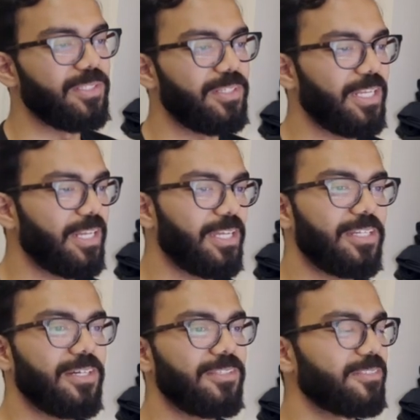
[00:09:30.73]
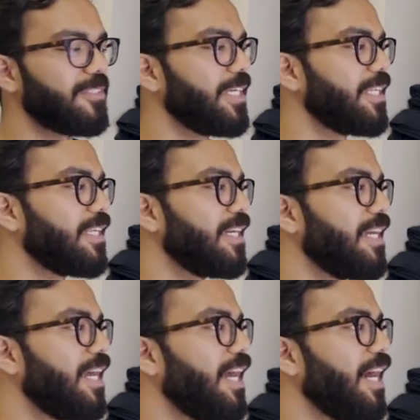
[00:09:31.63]
creating account screen.
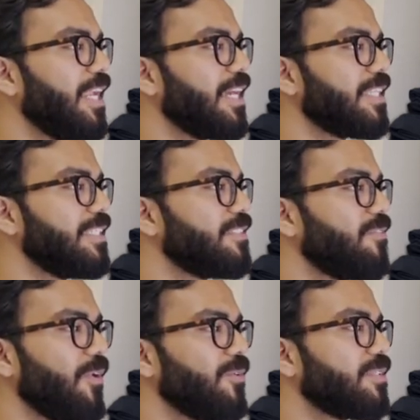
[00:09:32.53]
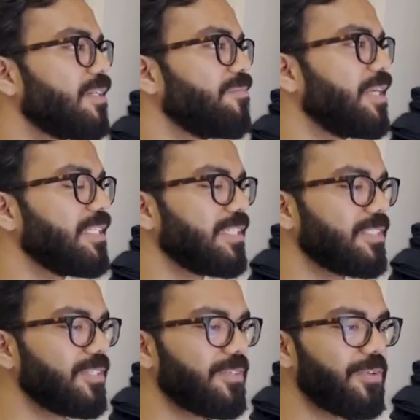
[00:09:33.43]
And like these flows are amazing.
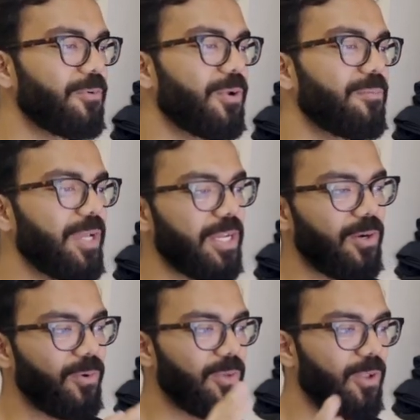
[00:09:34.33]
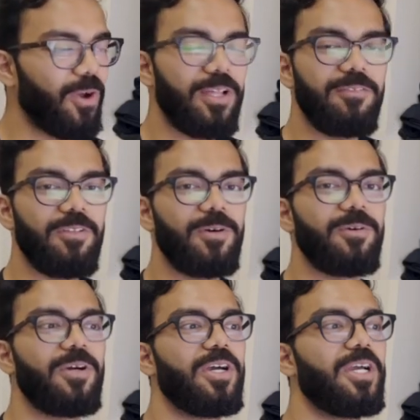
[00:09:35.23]
So if you want to make a whole login flow,
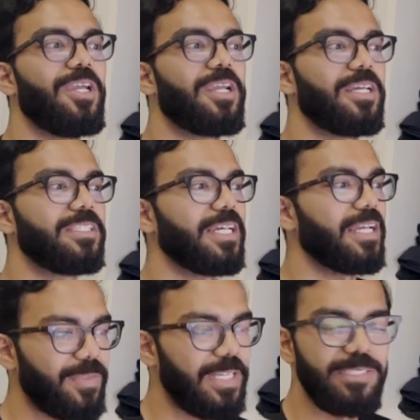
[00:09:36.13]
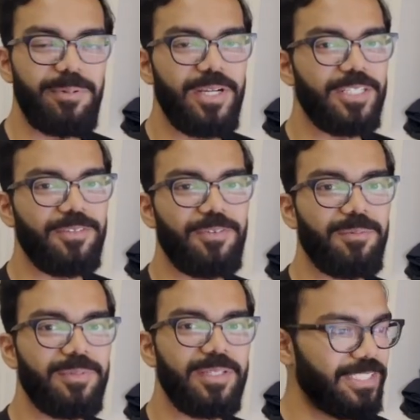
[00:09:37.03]
you can take inspiration
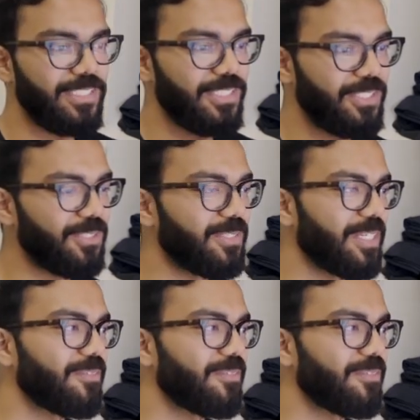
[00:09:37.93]
from just choosing